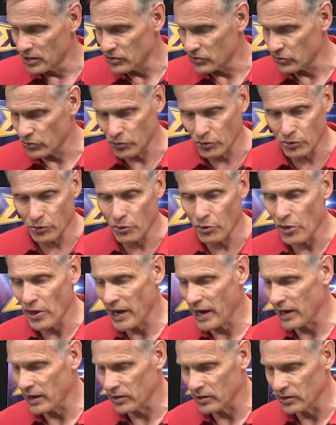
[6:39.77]
So
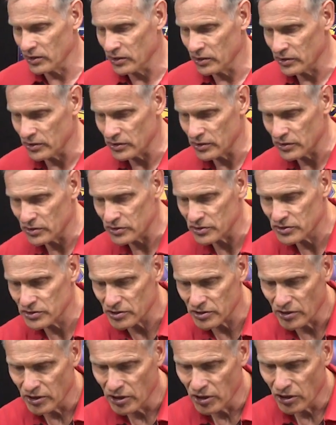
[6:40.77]
that is
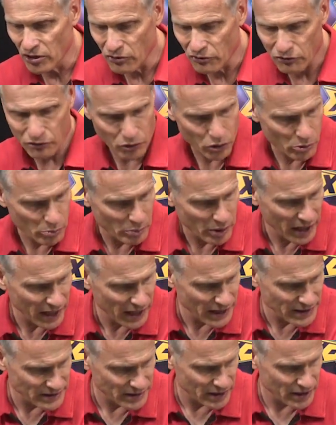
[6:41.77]
for
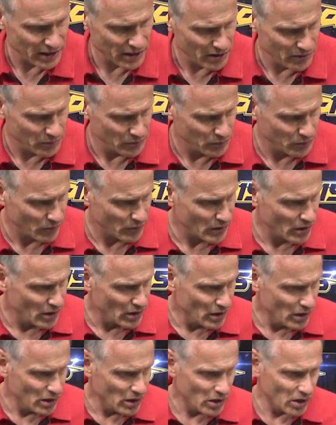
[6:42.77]
painting.
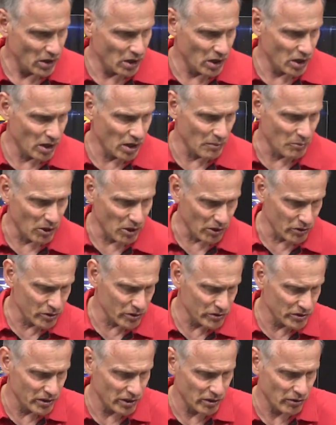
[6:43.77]
Um,
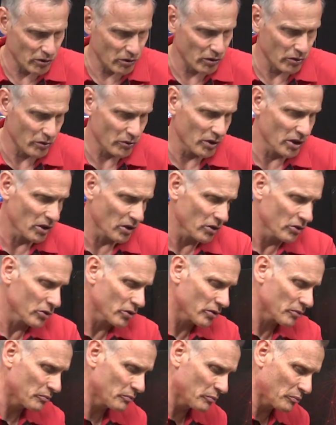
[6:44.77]
other, uh, well,
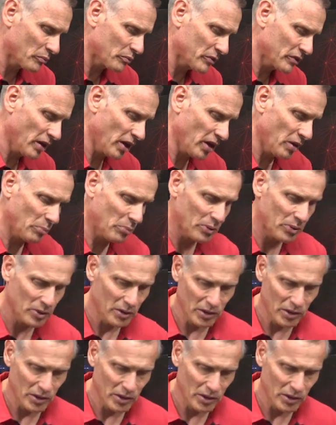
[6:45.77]
other tape